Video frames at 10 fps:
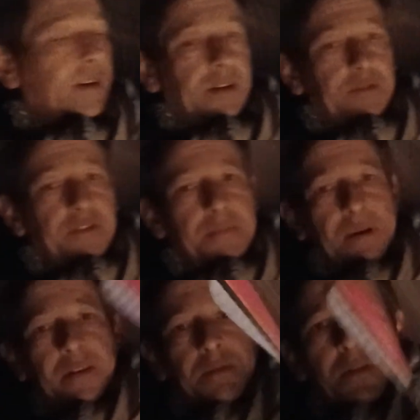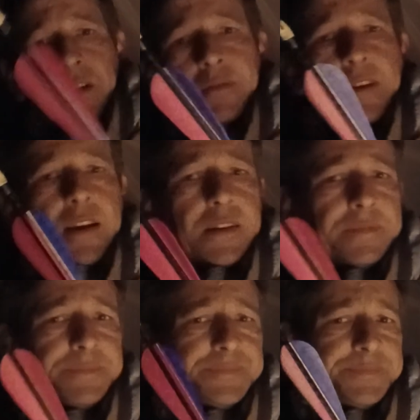3 parabolic fan,
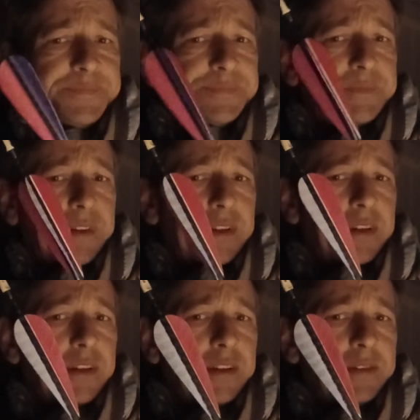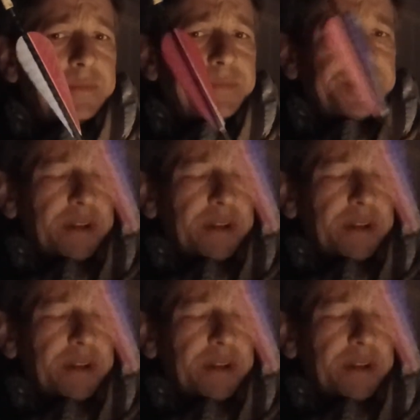so